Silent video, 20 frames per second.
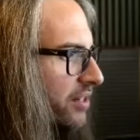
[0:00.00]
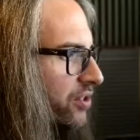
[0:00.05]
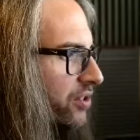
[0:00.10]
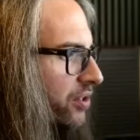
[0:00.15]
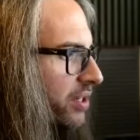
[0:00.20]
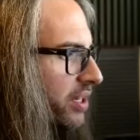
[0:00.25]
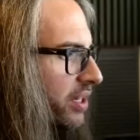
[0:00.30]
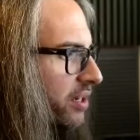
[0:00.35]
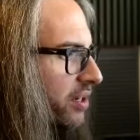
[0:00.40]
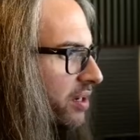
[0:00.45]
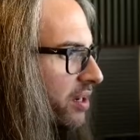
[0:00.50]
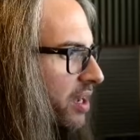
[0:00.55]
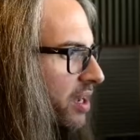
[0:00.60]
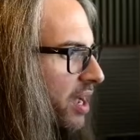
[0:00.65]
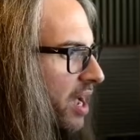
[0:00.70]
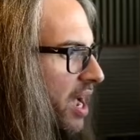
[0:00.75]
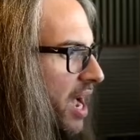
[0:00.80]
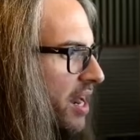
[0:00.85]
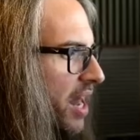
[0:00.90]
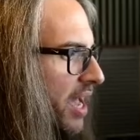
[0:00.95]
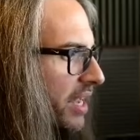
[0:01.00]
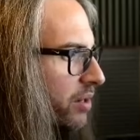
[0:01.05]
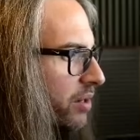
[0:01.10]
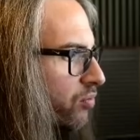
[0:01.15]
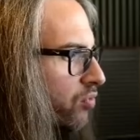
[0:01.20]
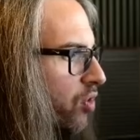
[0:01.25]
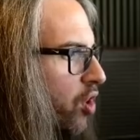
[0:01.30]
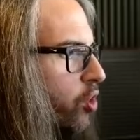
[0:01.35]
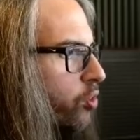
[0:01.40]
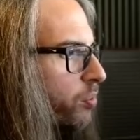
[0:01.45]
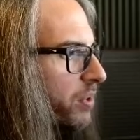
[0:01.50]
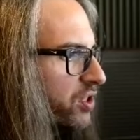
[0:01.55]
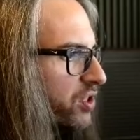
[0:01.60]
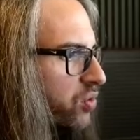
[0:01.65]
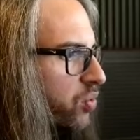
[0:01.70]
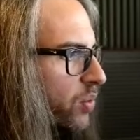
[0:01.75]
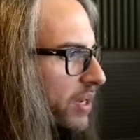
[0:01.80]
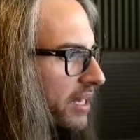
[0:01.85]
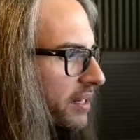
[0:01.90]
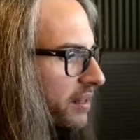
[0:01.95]
editor here, and I can roll
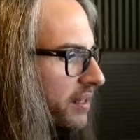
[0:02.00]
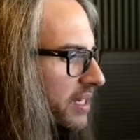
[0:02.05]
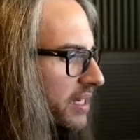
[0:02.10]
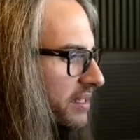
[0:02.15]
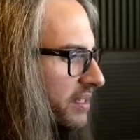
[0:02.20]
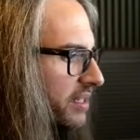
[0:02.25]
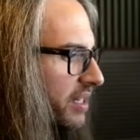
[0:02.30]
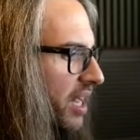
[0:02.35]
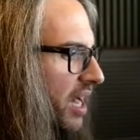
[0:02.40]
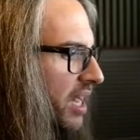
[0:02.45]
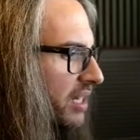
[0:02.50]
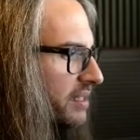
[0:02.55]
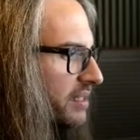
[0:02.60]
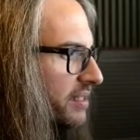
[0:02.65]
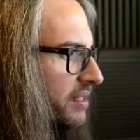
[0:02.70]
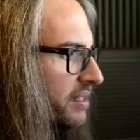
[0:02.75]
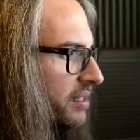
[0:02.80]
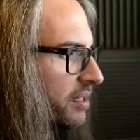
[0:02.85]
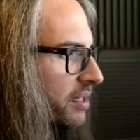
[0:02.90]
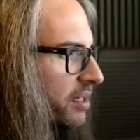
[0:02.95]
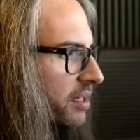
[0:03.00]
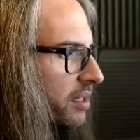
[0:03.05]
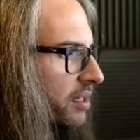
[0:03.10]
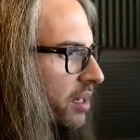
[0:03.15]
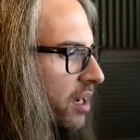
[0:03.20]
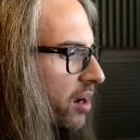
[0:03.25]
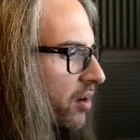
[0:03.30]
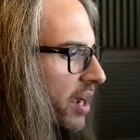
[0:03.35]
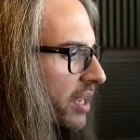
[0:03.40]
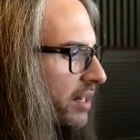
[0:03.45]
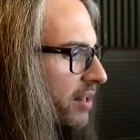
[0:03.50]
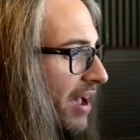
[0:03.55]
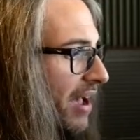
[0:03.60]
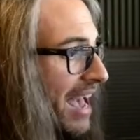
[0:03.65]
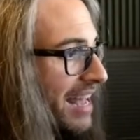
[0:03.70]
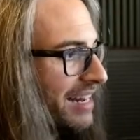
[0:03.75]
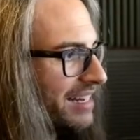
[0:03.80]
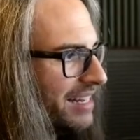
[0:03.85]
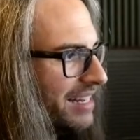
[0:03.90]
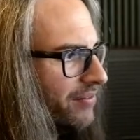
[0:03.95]
between these cuts. All right, now
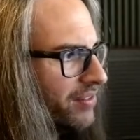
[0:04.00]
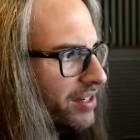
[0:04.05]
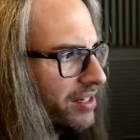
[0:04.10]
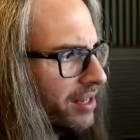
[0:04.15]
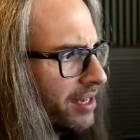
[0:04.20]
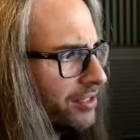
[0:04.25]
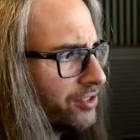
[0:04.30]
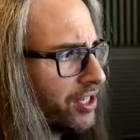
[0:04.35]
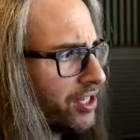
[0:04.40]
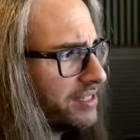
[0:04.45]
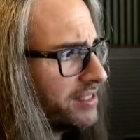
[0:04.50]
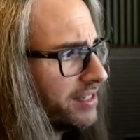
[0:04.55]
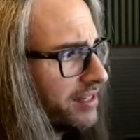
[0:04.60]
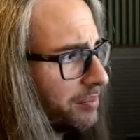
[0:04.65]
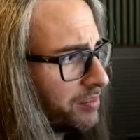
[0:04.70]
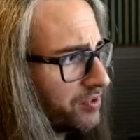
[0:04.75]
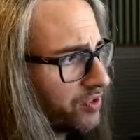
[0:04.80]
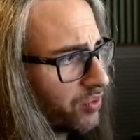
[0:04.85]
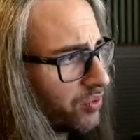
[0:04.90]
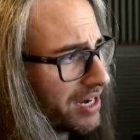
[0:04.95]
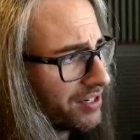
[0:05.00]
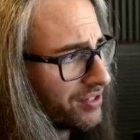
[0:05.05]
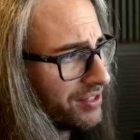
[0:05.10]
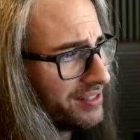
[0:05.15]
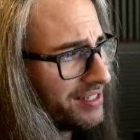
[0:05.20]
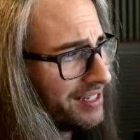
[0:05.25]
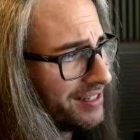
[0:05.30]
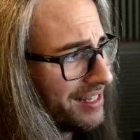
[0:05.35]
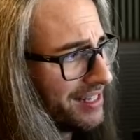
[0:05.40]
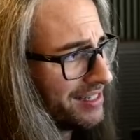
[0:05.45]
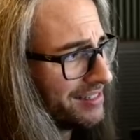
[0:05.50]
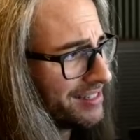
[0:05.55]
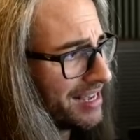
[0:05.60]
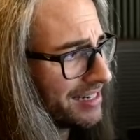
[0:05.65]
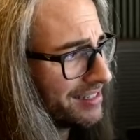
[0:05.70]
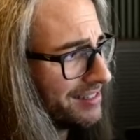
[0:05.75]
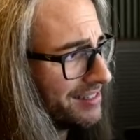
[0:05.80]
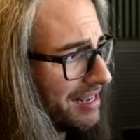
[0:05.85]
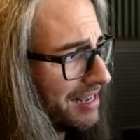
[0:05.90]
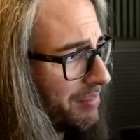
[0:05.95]
I hadn't even adjusted them, so we're actually seeing the
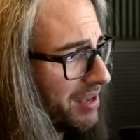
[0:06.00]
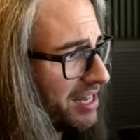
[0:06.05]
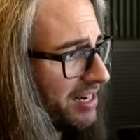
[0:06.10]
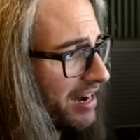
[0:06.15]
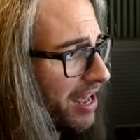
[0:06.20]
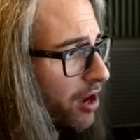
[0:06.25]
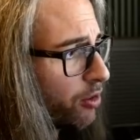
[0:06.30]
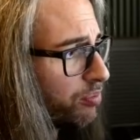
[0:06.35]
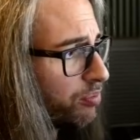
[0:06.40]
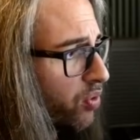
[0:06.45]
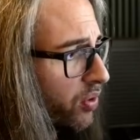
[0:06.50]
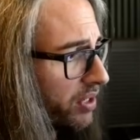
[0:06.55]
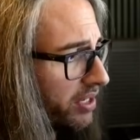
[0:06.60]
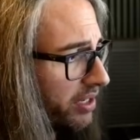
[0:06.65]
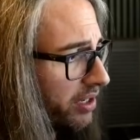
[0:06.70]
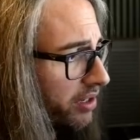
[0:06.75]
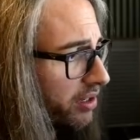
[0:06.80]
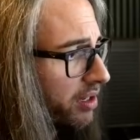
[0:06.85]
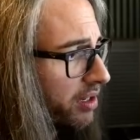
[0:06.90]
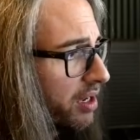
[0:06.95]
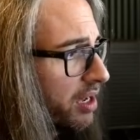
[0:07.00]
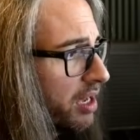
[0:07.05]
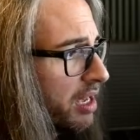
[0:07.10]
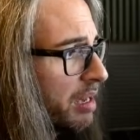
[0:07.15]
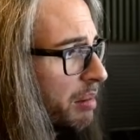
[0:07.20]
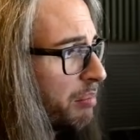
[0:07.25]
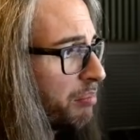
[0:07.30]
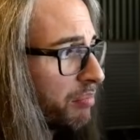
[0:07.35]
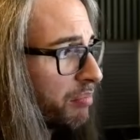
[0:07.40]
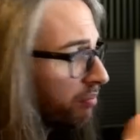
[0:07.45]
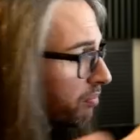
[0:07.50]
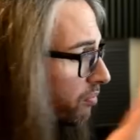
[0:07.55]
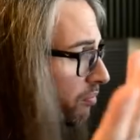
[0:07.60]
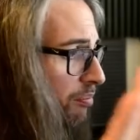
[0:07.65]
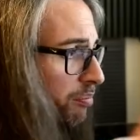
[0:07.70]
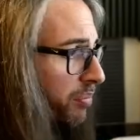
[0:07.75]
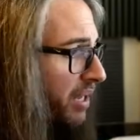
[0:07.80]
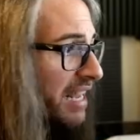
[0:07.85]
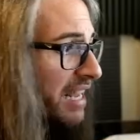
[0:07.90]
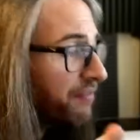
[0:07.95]
exact same in and out point here.
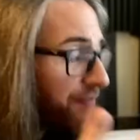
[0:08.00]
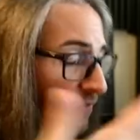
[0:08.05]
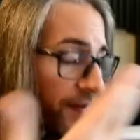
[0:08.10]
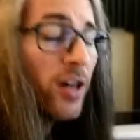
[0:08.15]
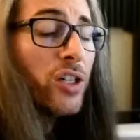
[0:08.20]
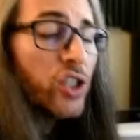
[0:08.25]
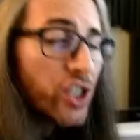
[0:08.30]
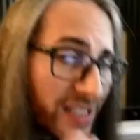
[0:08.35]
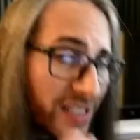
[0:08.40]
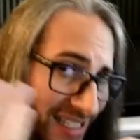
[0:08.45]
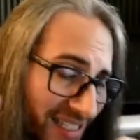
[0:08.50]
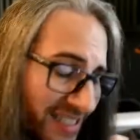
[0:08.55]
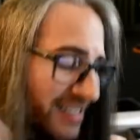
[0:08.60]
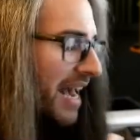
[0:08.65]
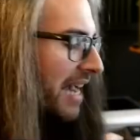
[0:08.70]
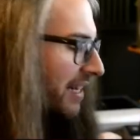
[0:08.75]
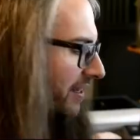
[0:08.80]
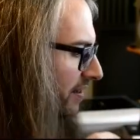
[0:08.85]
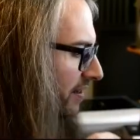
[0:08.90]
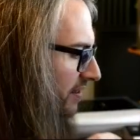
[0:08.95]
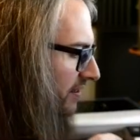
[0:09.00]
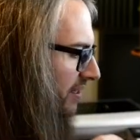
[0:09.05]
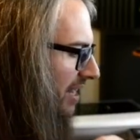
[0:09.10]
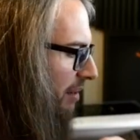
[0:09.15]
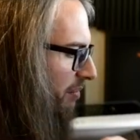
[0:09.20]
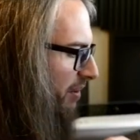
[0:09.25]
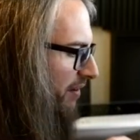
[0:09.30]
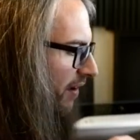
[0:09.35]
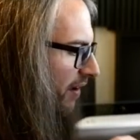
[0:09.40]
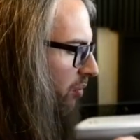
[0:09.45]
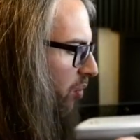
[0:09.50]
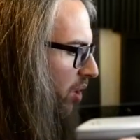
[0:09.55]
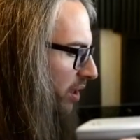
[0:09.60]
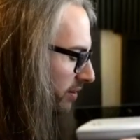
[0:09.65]
It functions exactly the same. If I